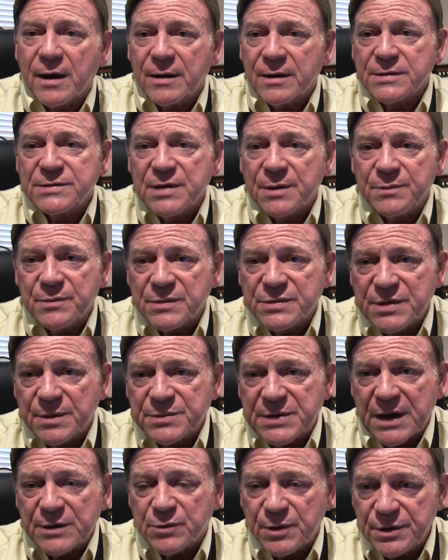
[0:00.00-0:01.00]

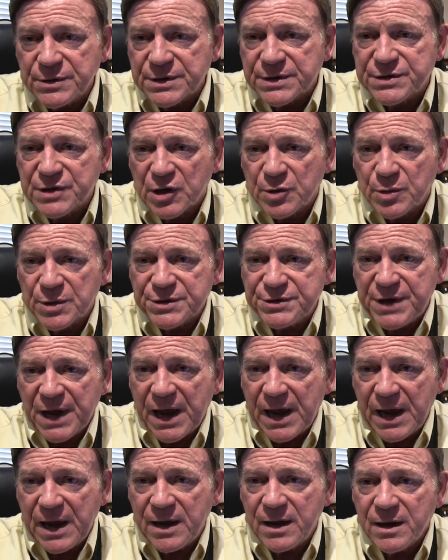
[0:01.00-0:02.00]
Sometimes we'll use the syllable
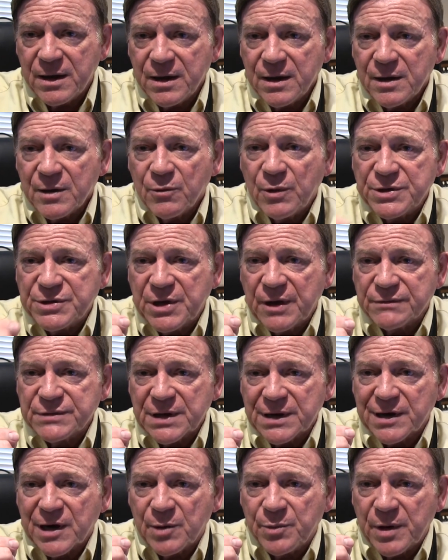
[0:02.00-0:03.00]
day, which gives a
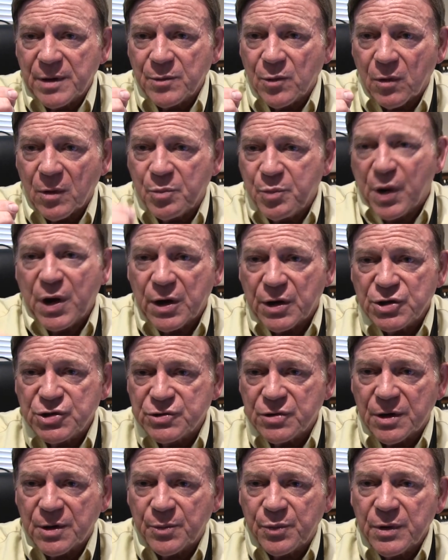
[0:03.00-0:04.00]
little bit more punch
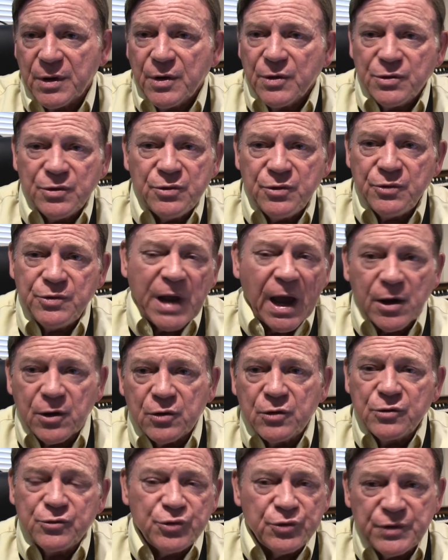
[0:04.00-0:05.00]
on do
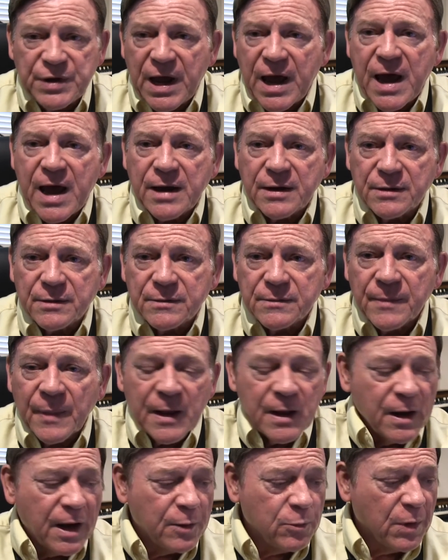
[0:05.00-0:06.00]
dat.
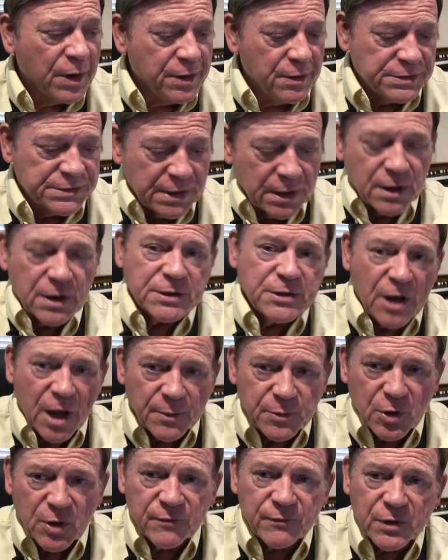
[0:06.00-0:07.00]
I want to use that on a top
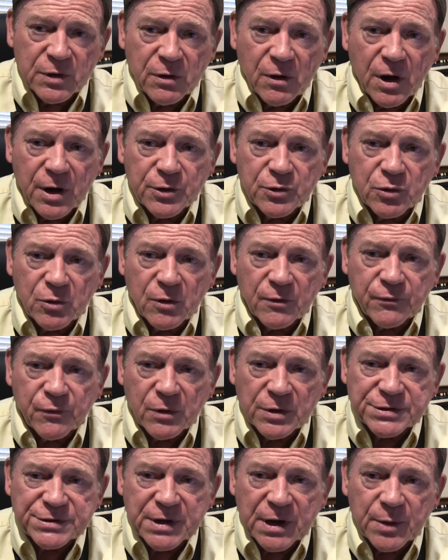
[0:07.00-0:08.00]
note of a contour,
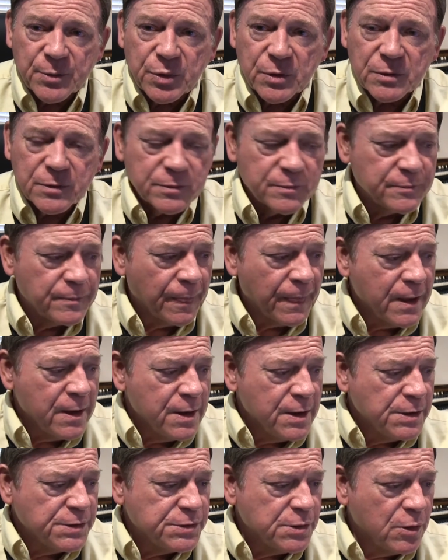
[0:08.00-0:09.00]
for example.
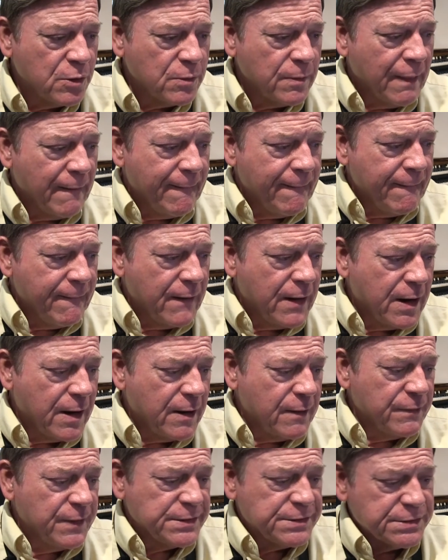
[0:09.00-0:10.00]
So
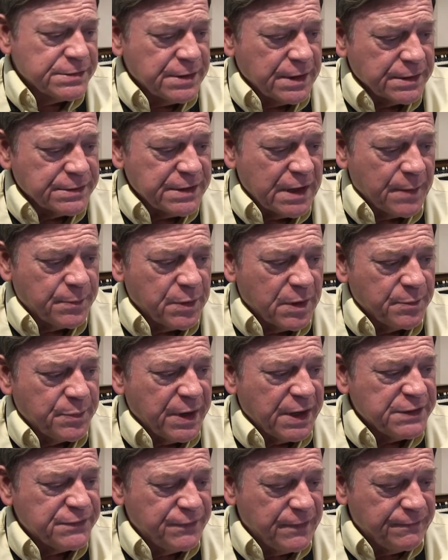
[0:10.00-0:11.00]
this is an example on
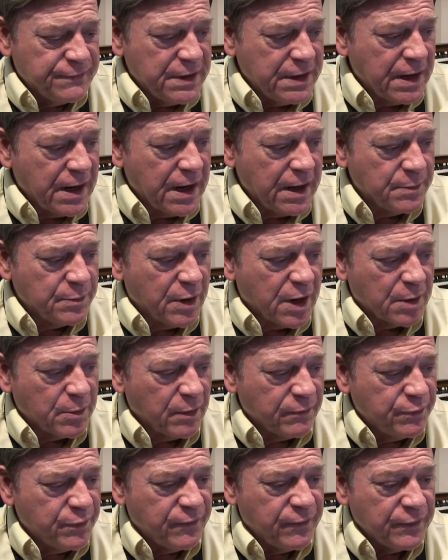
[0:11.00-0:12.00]
page 58, bottom
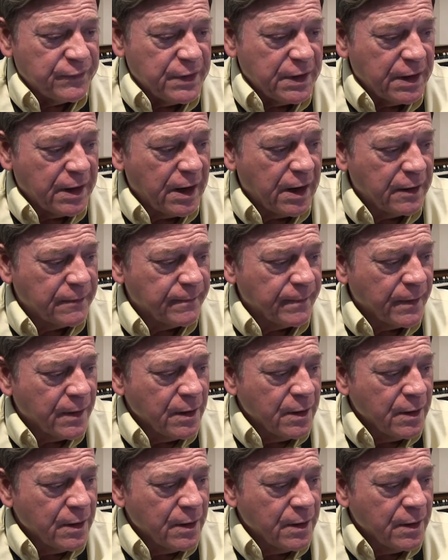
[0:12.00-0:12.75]
of 58.